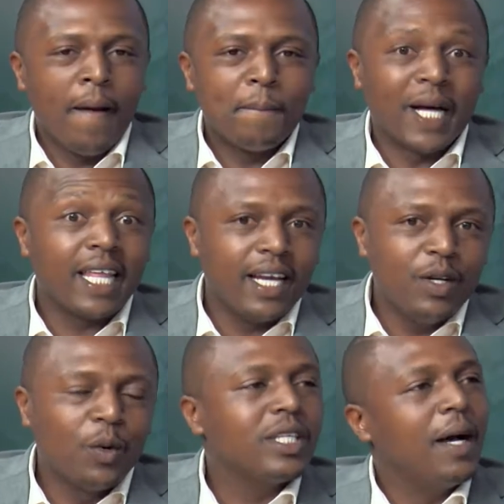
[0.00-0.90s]
But then
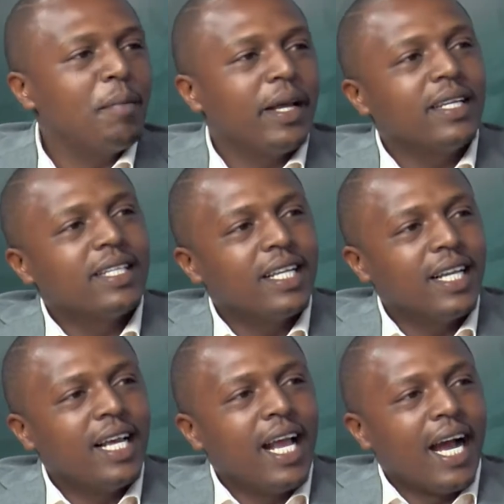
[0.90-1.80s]
what happened?
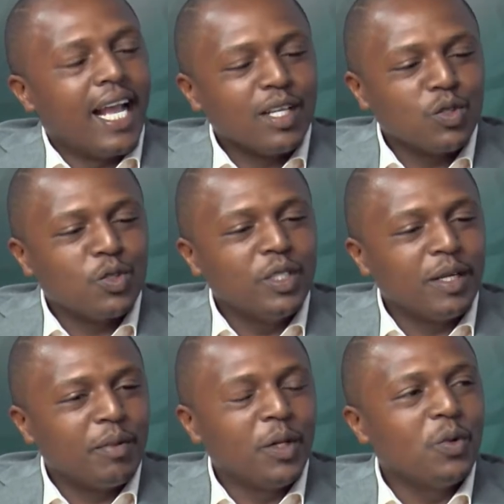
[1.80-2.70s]
A young social
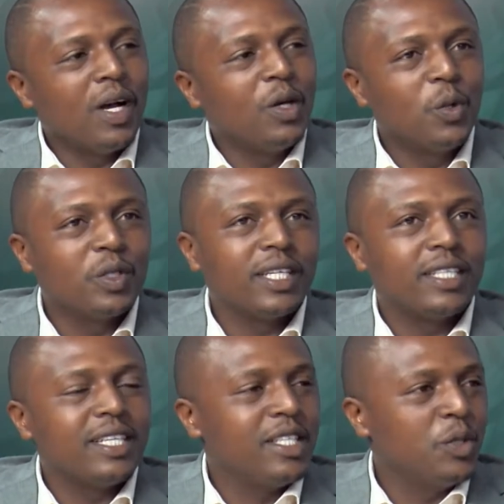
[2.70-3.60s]
entrepreneur looked at
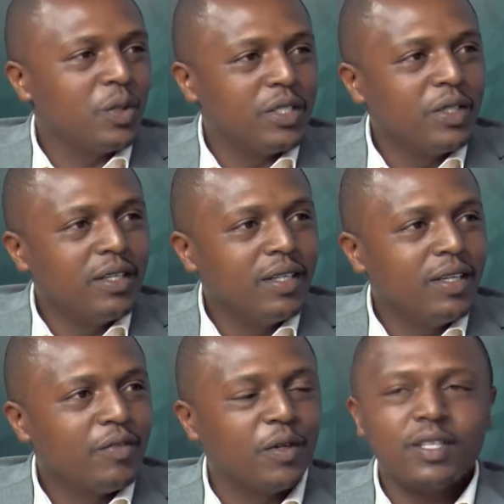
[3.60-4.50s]
the situation,
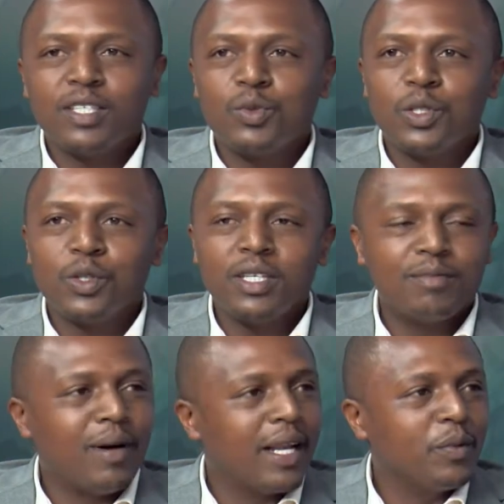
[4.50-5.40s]
felt the situation is
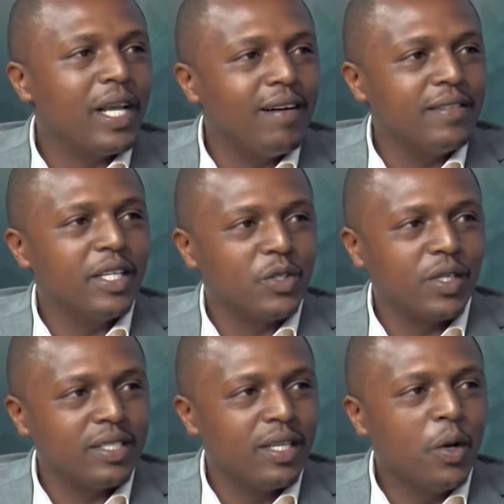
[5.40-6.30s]
bad. We have the
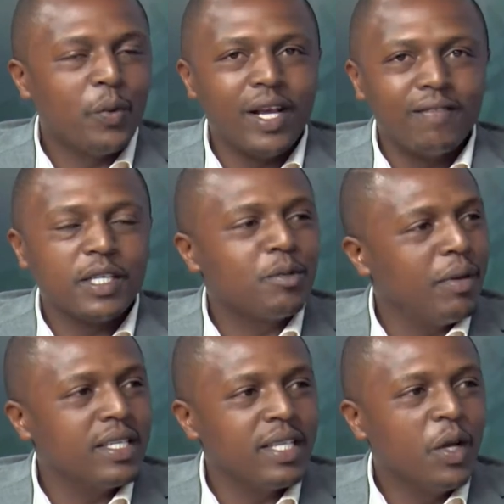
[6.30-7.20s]
resource, we have the
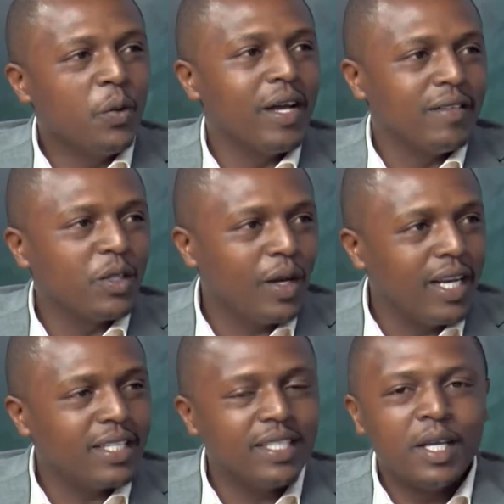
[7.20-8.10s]
space, we have the
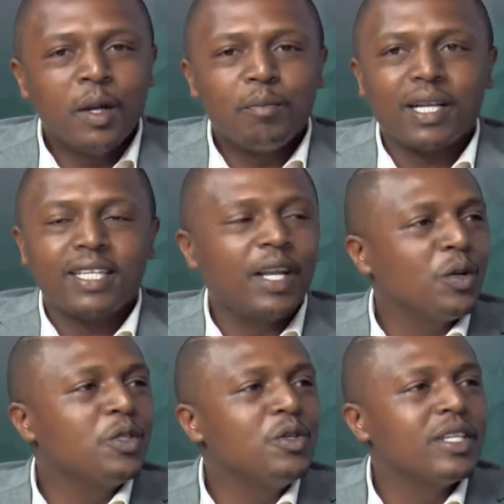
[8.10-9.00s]
toilets, but they are
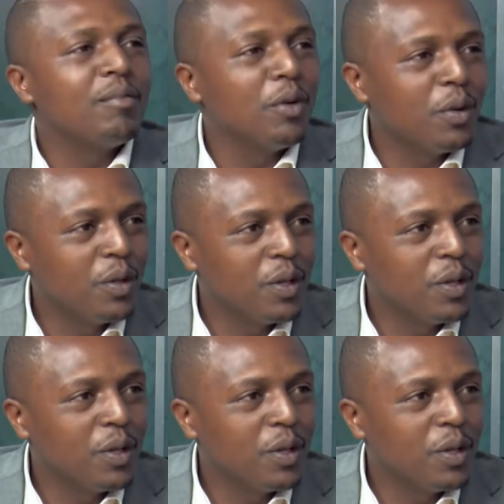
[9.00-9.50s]
not usable.